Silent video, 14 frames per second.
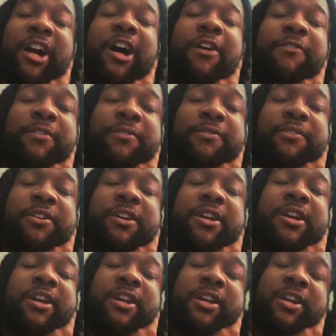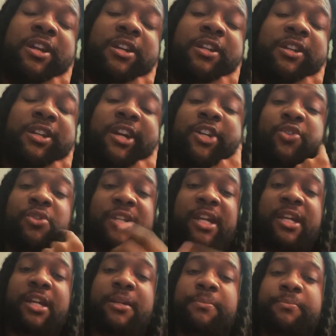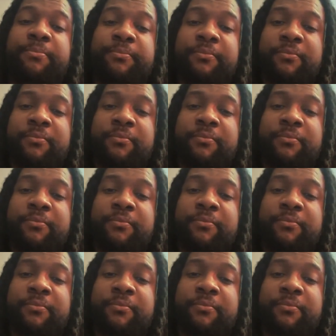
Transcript: off of any of the lectures I get.